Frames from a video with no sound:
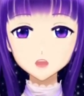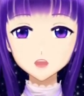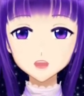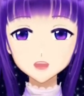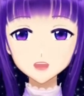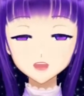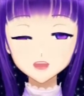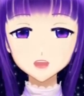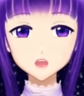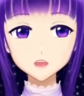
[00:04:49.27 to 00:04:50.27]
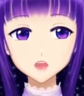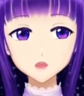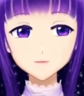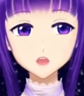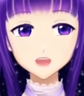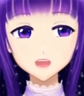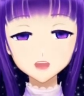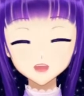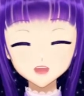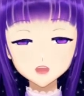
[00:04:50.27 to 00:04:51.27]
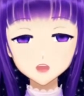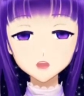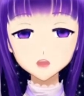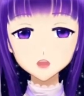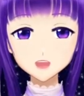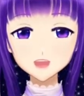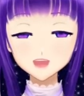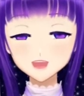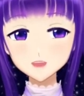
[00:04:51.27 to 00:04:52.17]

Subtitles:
in the OBS as a layer.